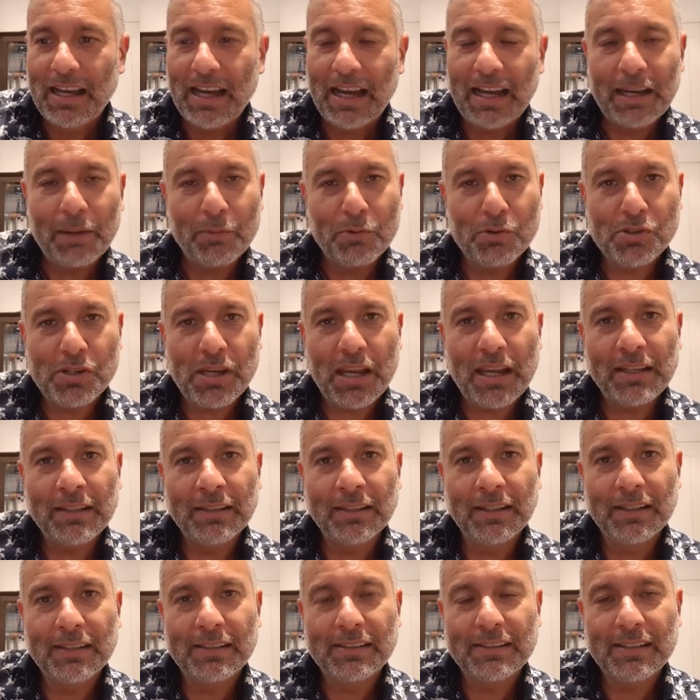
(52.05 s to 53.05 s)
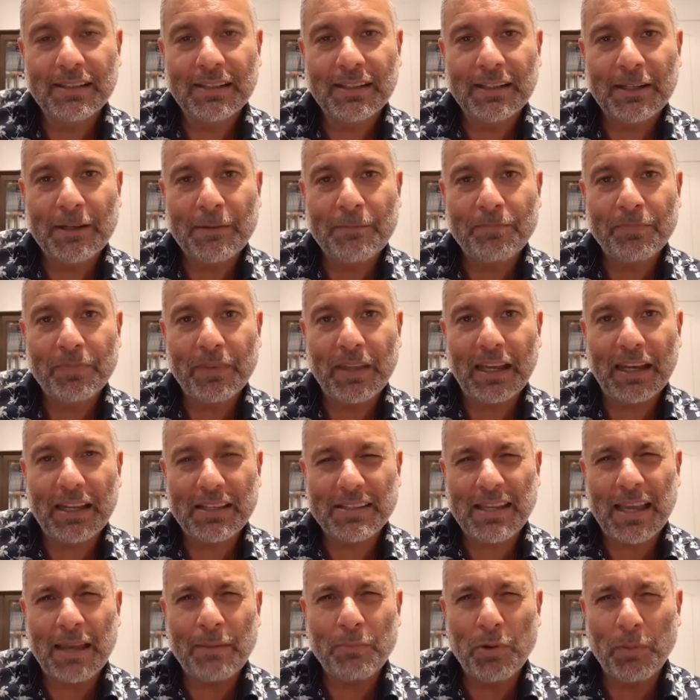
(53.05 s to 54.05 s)
And he was saying that at a
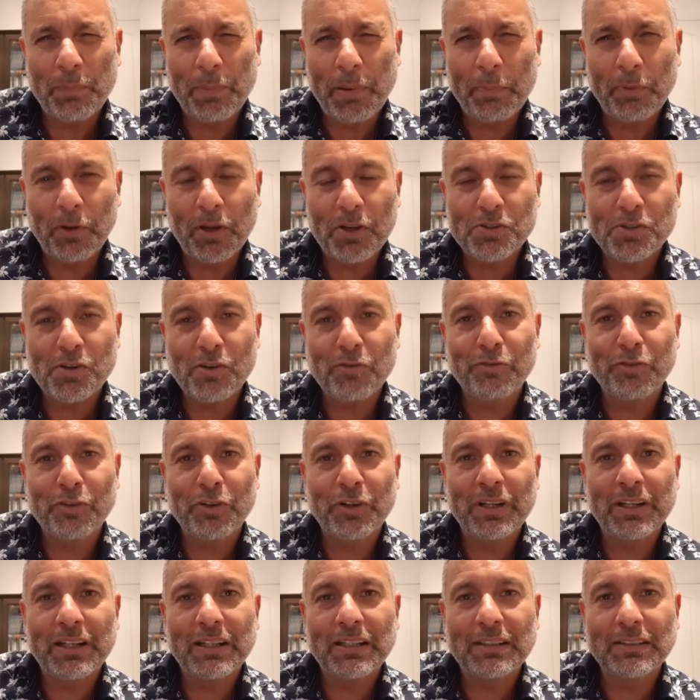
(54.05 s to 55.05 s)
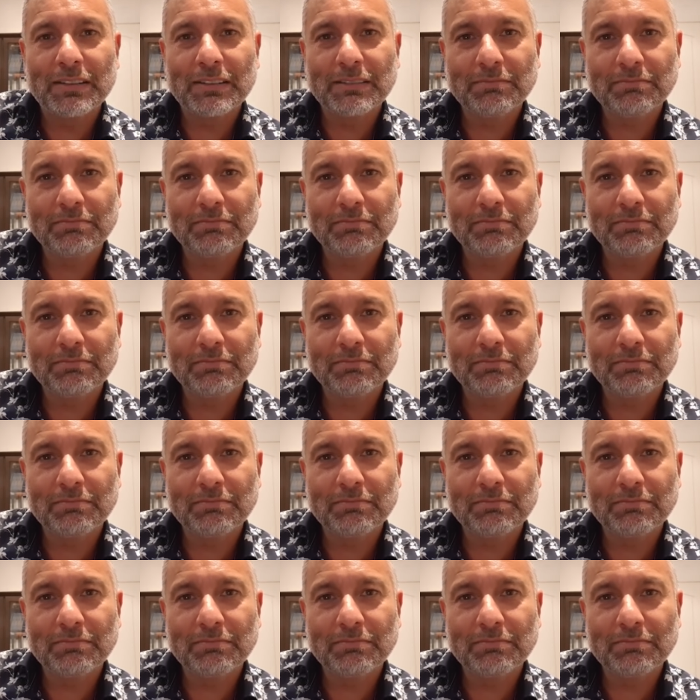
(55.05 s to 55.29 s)
time where people are suffering